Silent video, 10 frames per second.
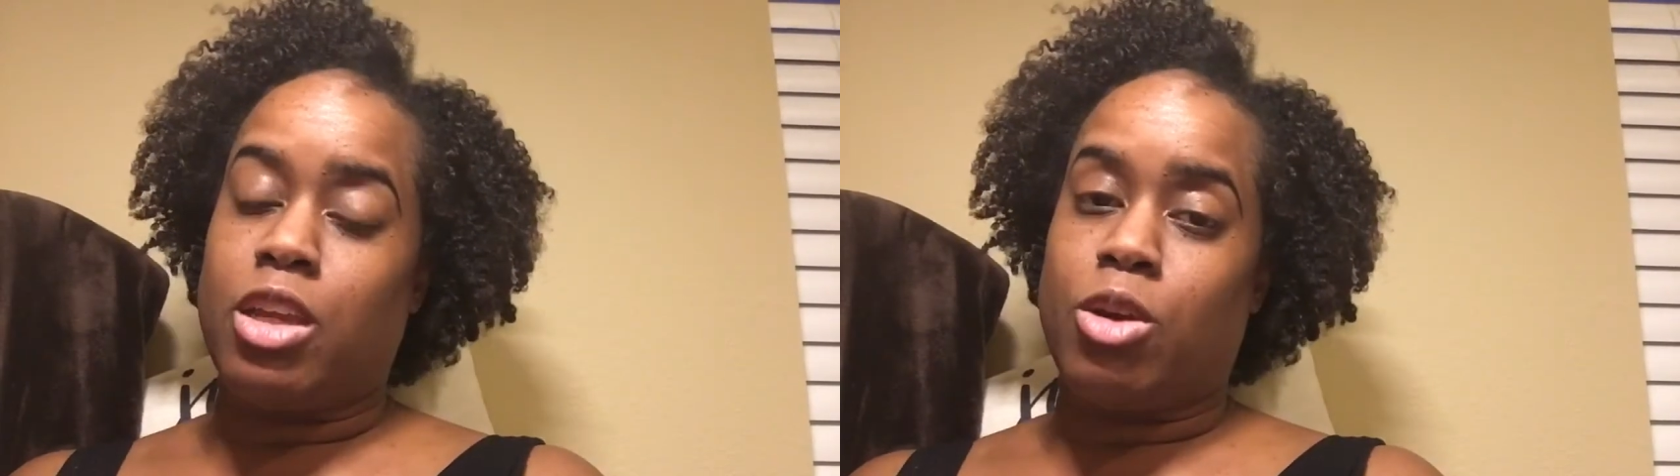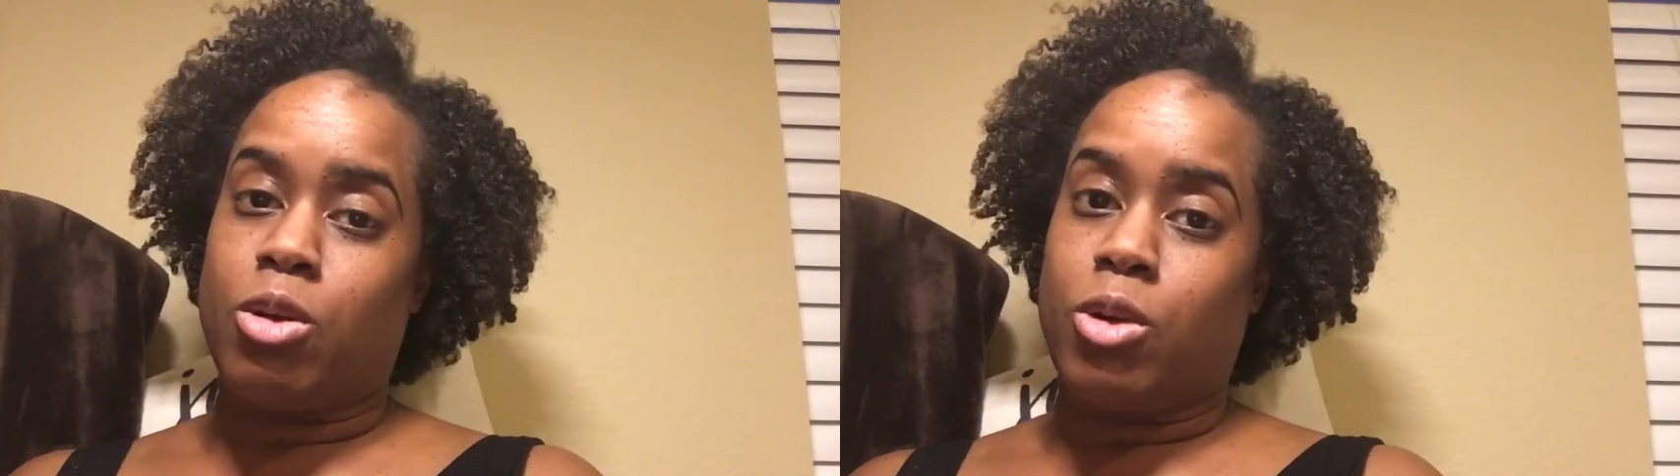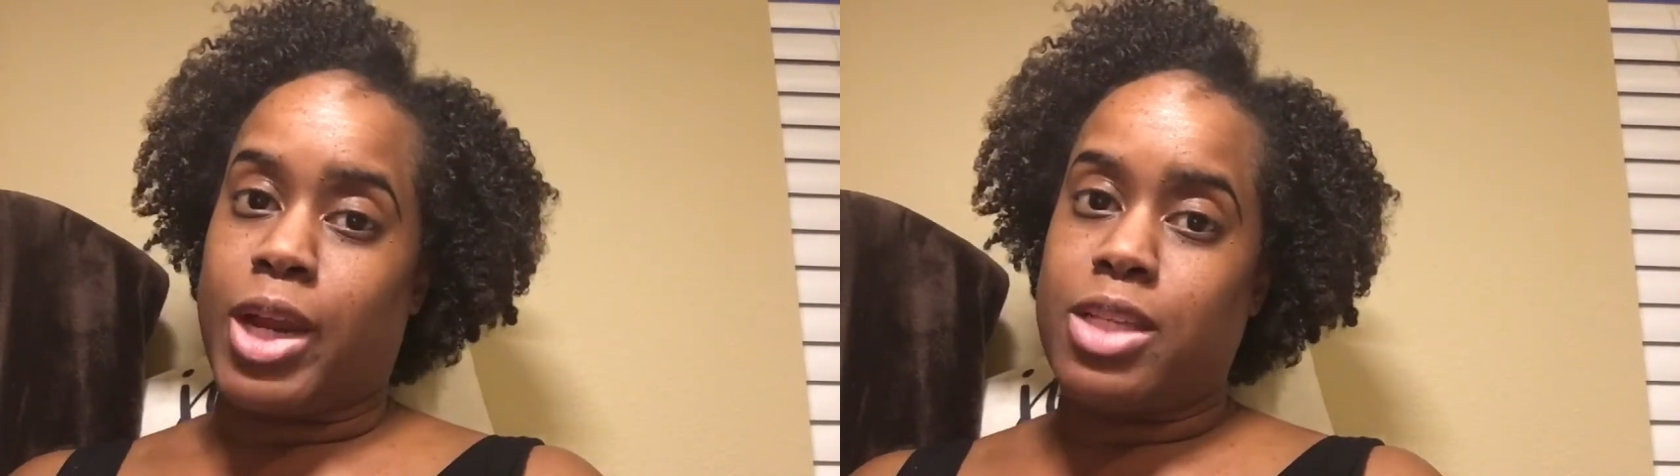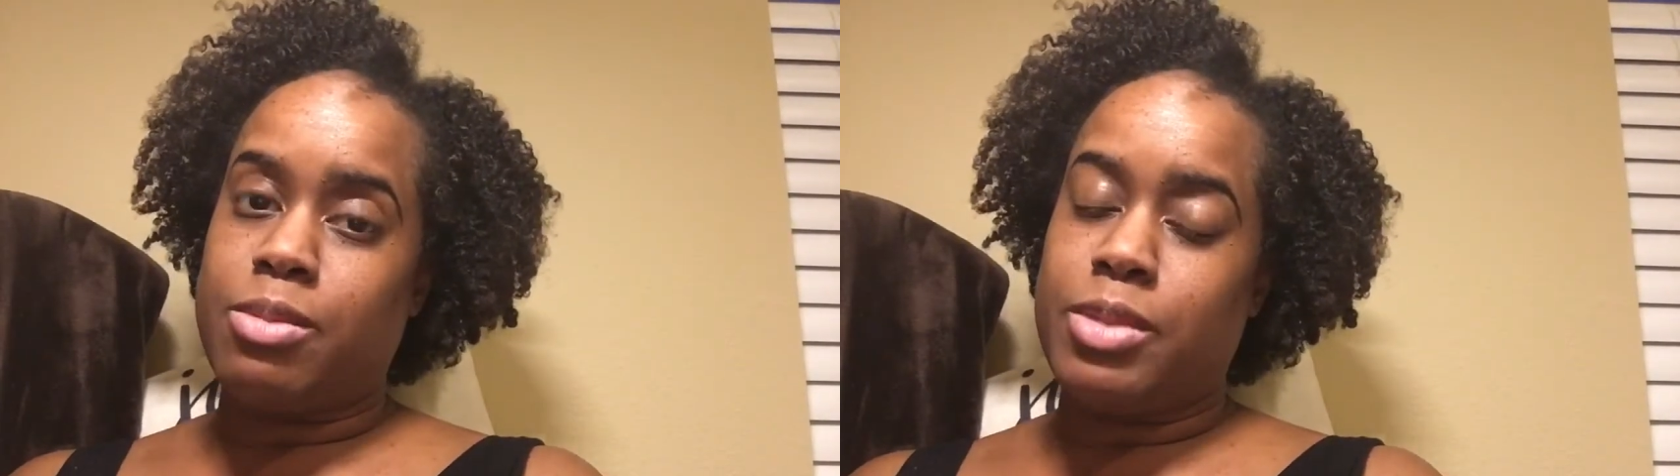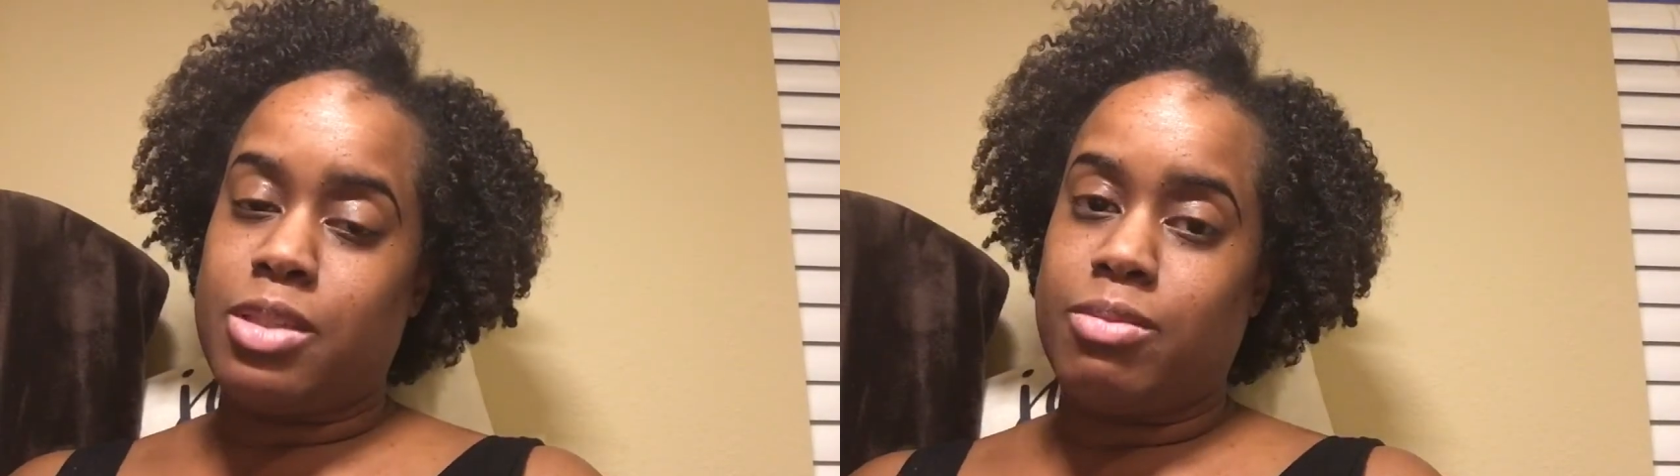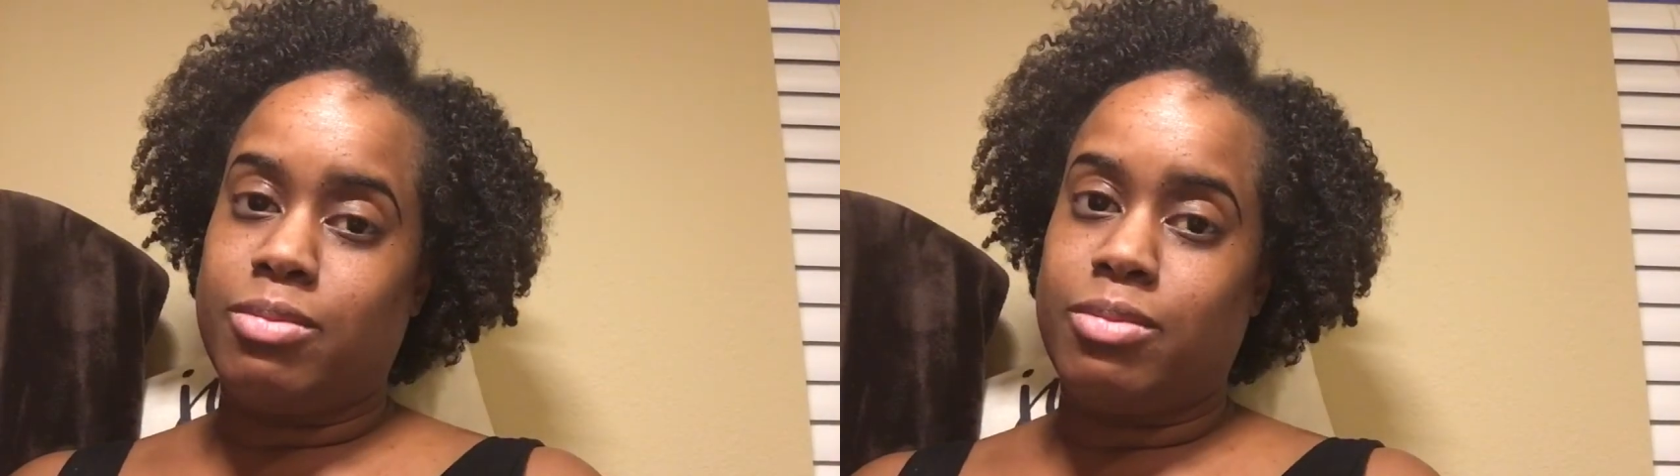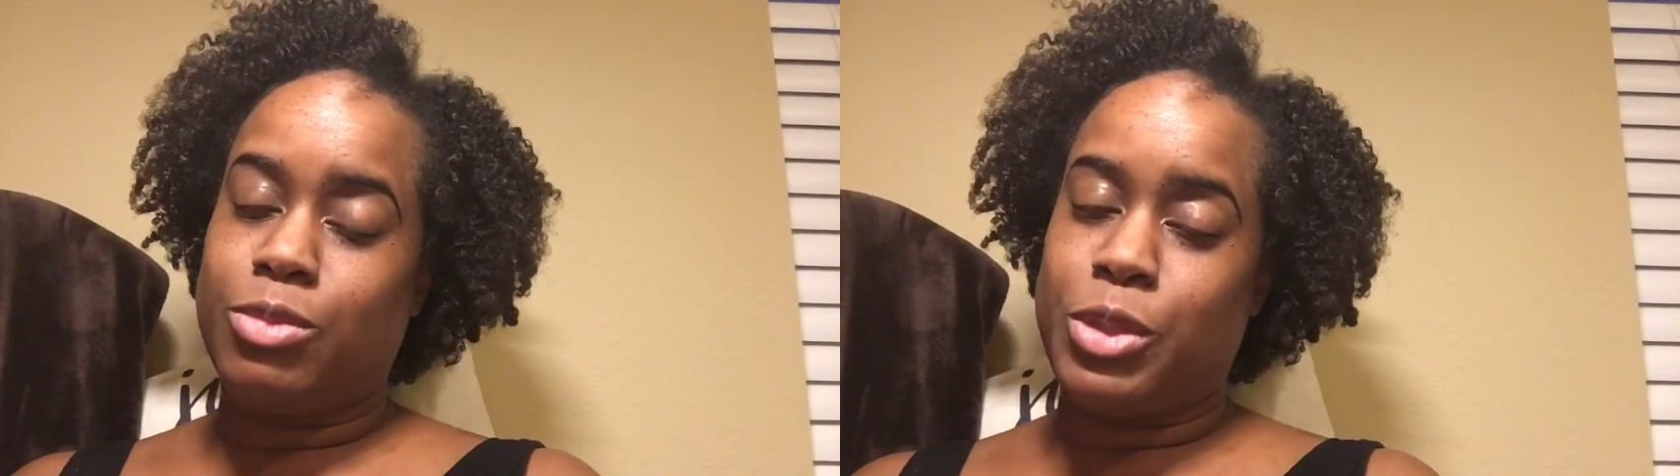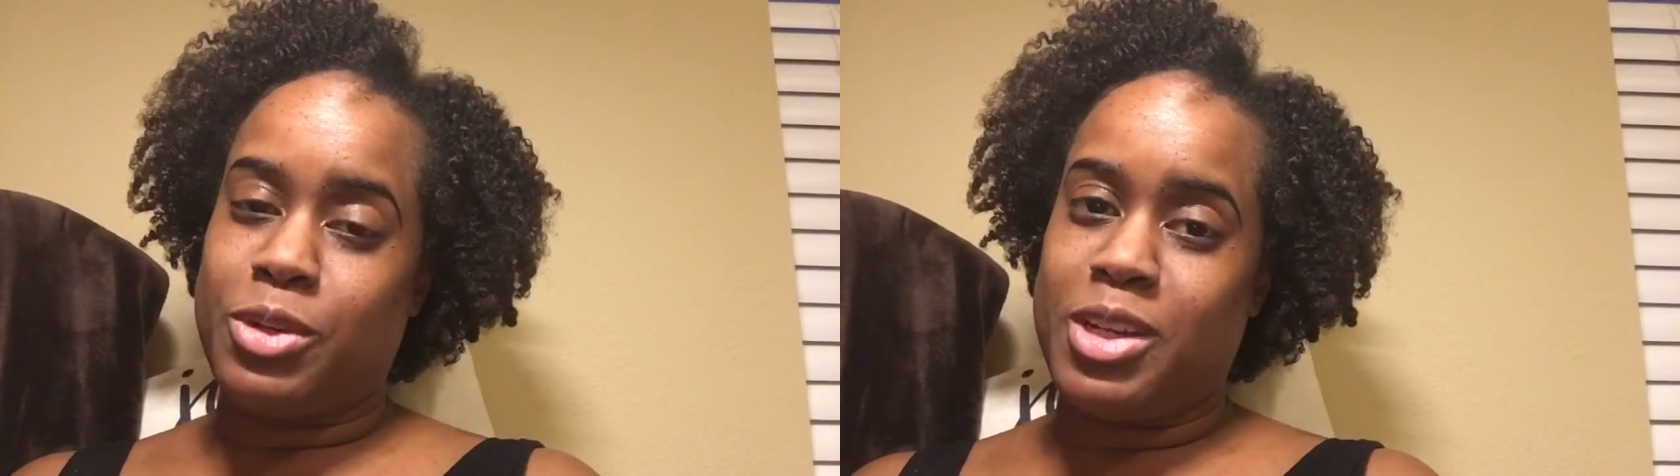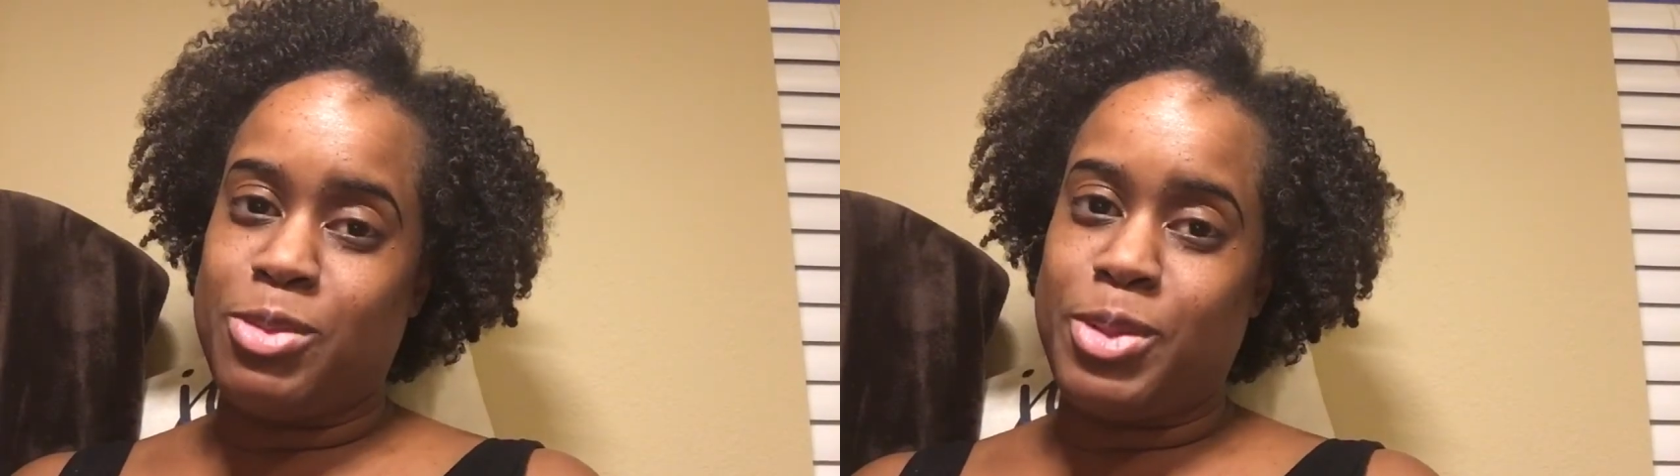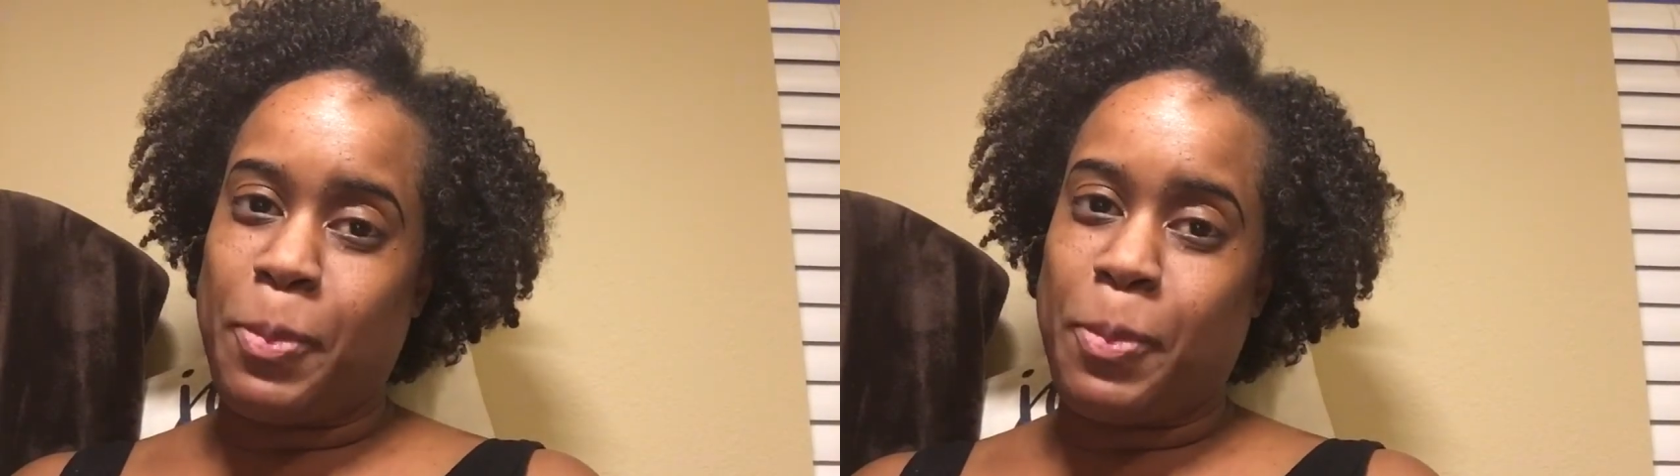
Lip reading: her orgasms with her husband.